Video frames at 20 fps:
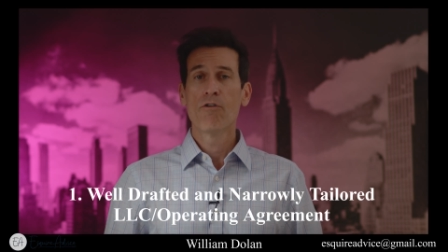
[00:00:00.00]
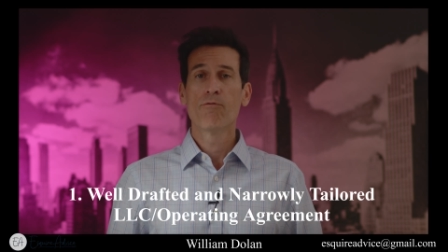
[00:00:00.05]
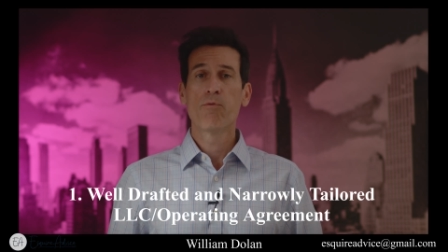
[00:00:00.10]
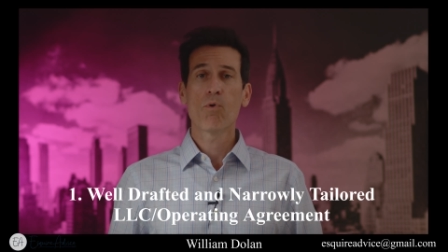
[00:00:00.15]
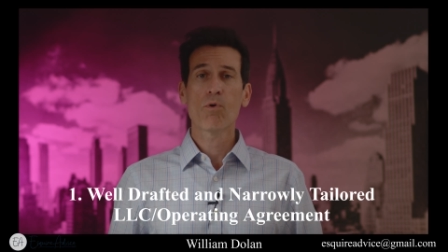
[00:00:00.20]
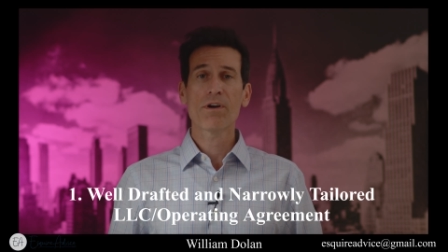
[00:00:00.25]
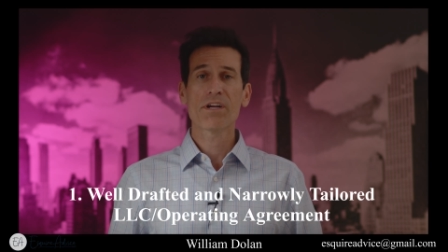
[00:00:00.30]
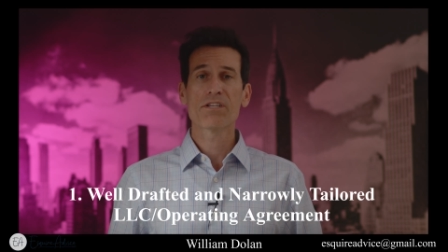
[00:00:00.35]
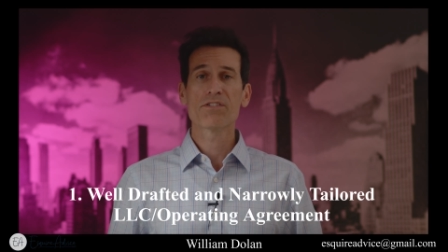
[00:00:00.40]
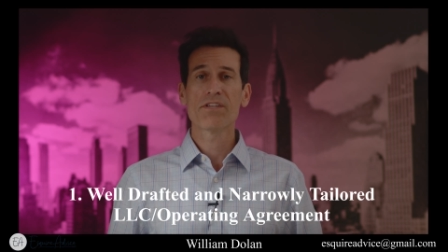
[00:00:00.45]

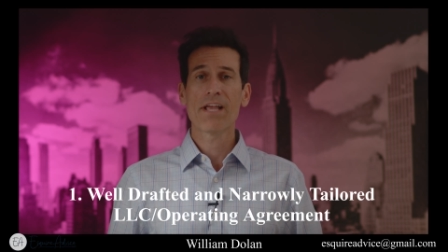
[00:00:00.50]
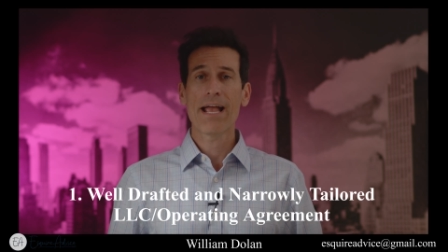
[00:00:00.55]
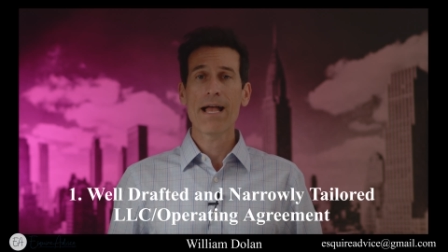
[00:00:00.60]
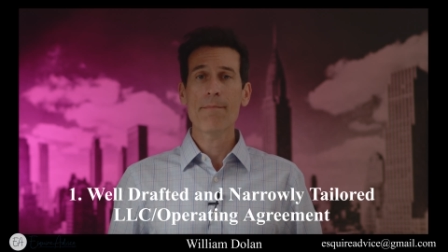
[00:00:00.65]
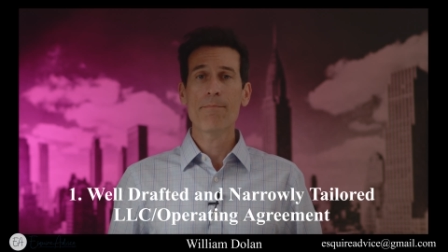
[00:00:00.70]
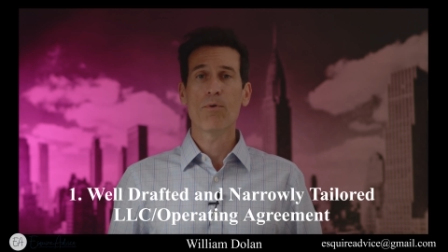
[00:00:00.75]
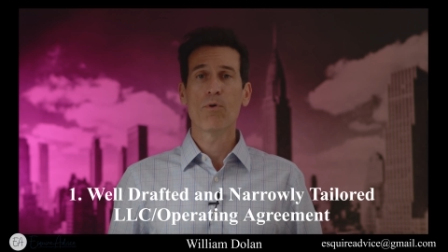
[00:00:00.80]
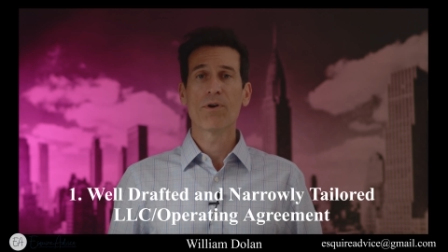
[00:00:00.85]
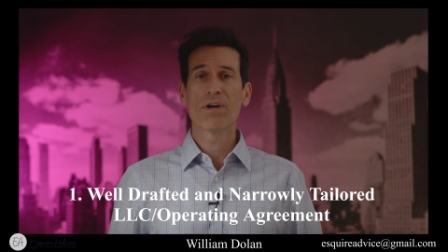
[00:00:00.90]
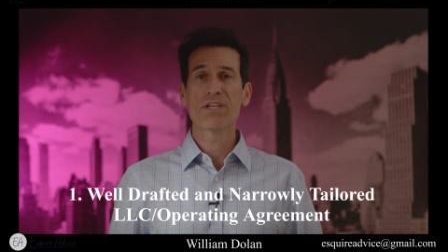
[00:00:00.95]
For
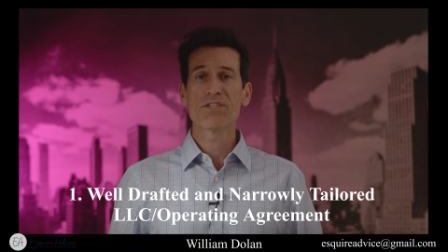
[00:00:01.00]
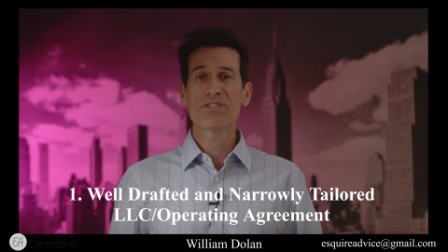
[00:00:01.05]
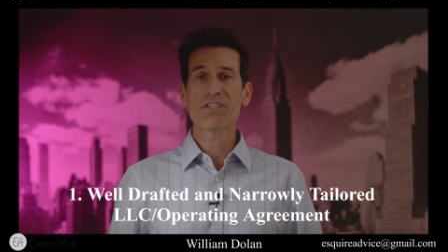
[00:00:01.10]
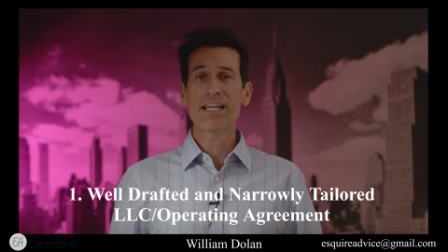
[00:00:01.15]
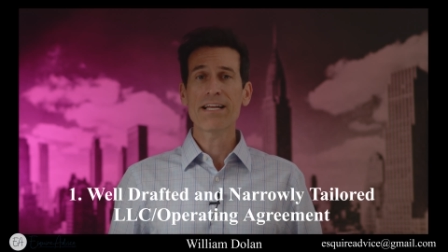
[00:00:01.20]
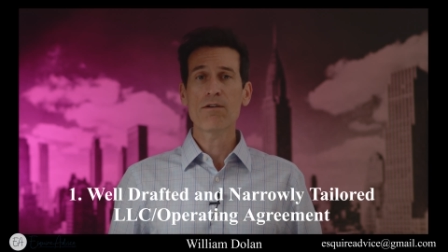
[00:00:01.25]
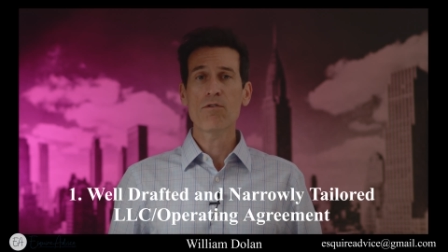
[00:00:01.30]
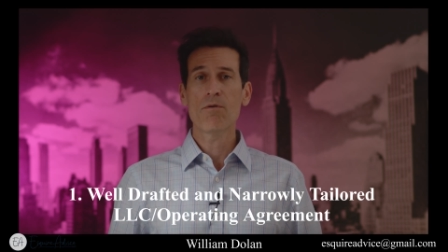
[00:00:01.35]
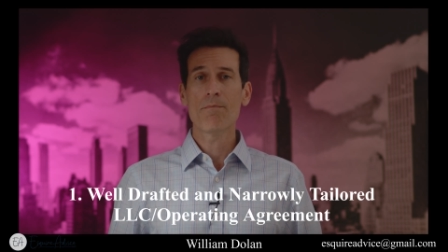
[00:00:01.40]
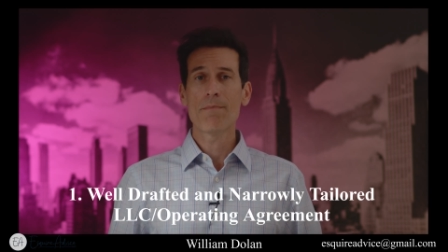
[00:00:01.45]
example, in a
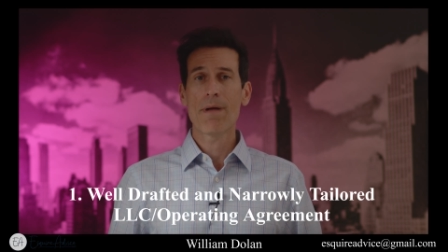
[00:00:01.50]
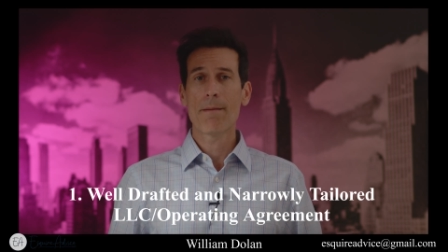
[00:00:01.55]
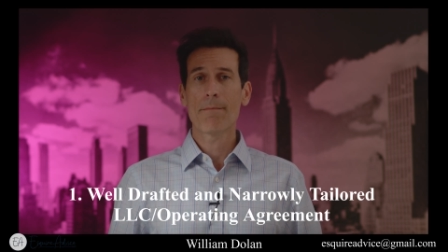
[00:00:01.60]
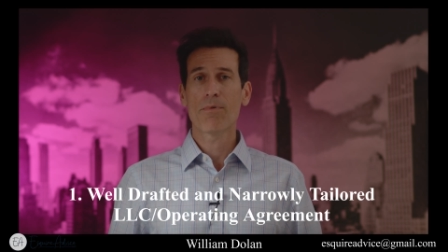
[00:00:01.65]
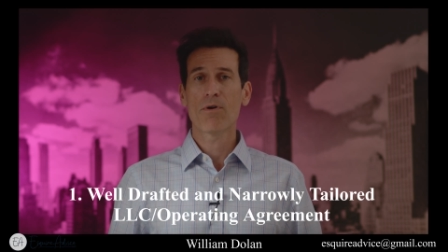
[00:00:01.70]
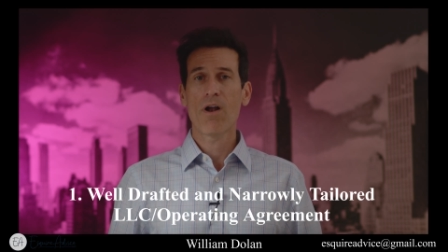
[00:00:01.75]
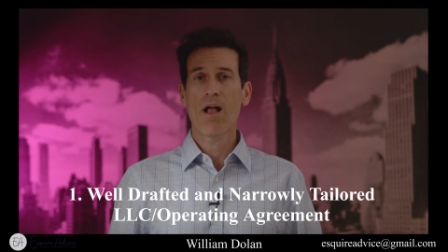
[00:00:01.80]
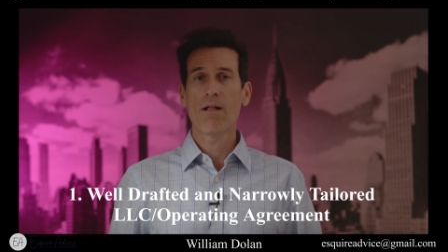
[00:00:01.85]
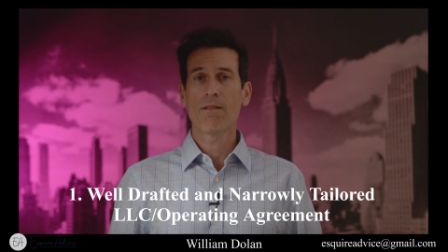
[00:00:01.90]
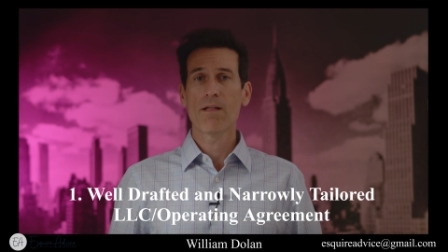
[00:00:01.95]
single
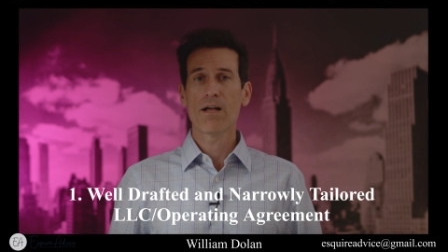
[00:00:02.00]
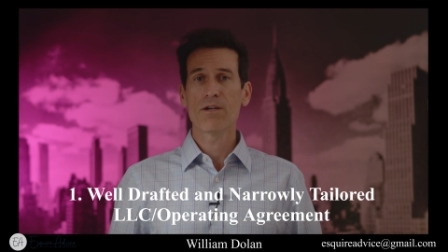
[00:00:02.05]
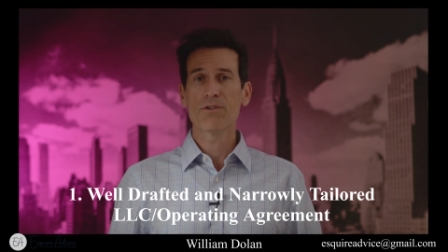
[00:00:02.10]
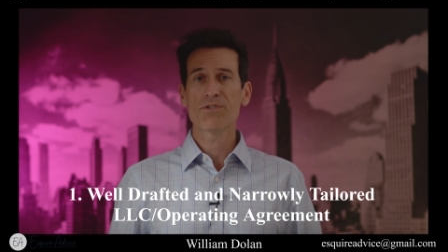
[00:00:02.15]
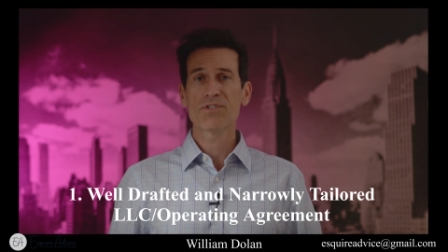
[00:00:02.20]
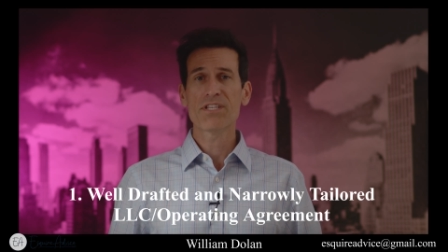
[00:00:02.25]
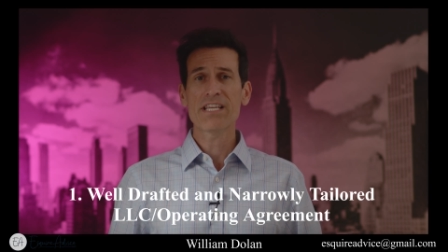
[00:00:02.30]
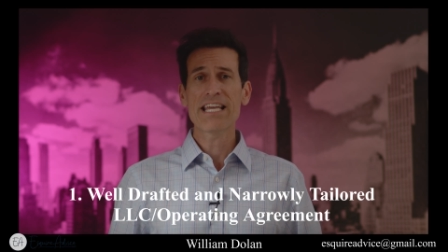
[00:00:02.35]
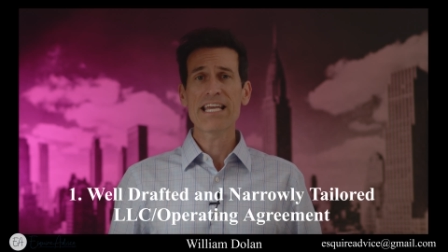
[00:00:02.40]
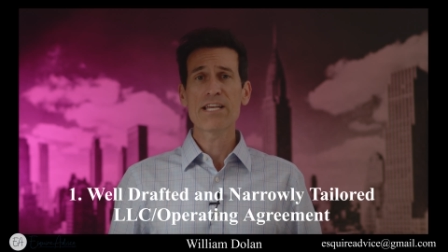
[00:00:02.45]
member
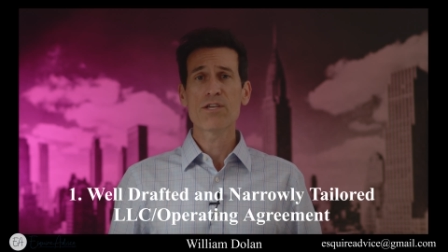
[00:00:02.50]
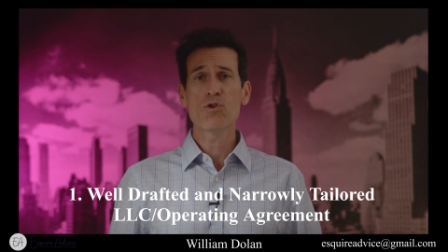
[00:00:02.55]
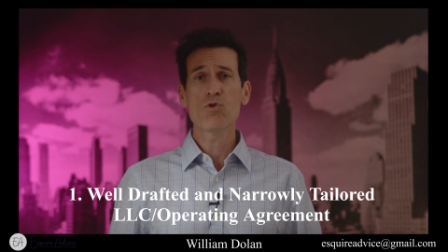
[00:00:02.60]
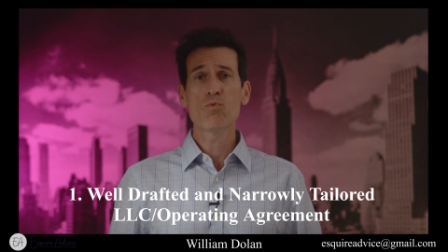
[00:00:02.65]
LLC,